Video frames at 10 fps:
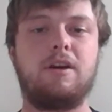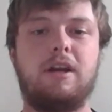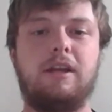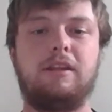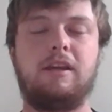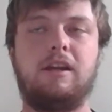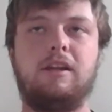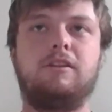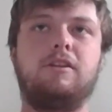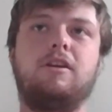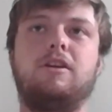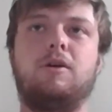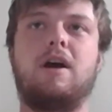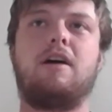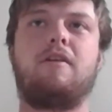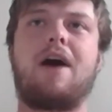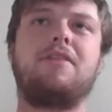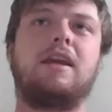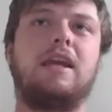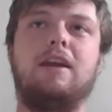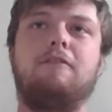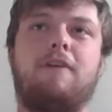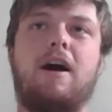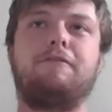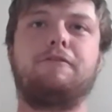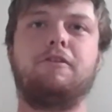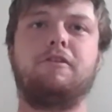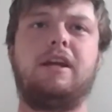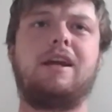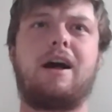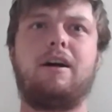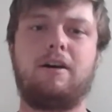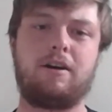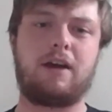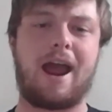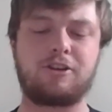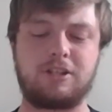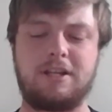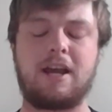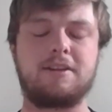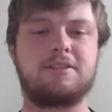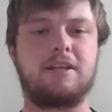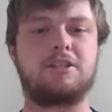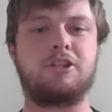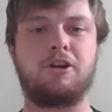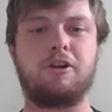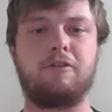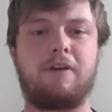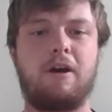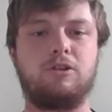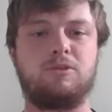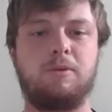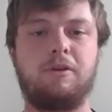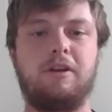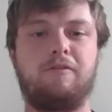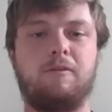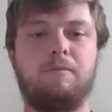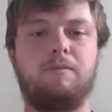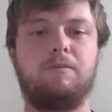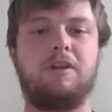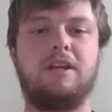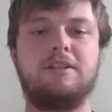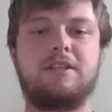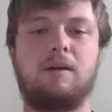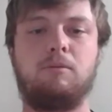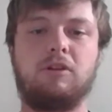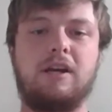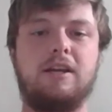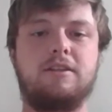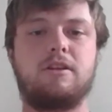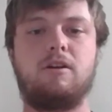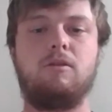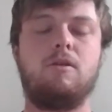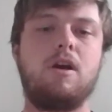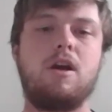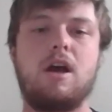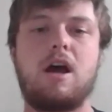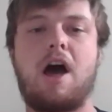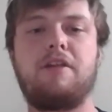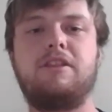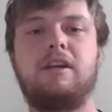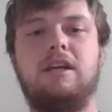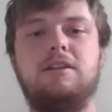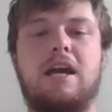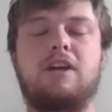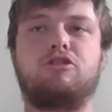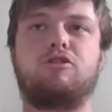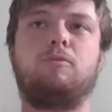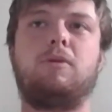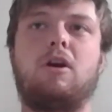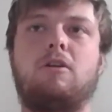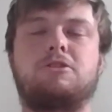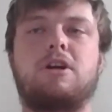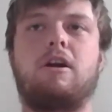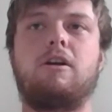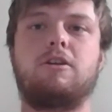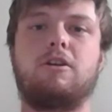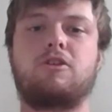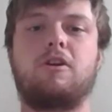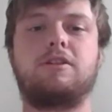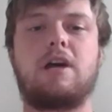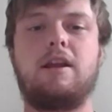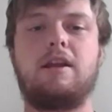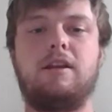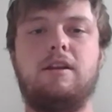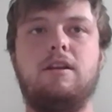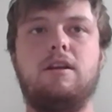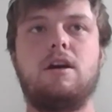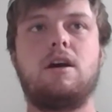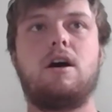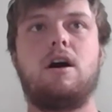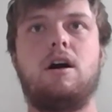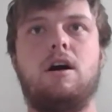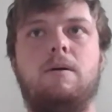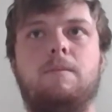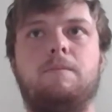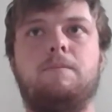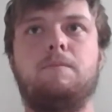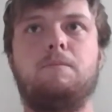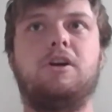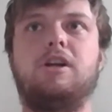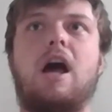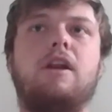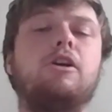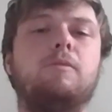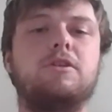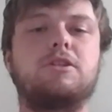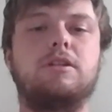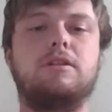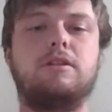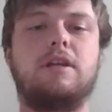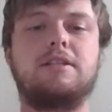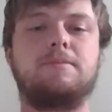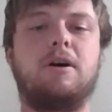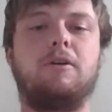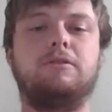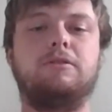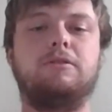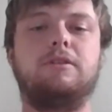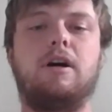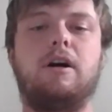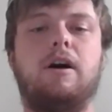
And then you have, I think Ian Pfeiffer, he got a 6th year of eligibility from the NCAA. So I think he's actually going to be our starting tight end. But I know you mentioned Des Melton.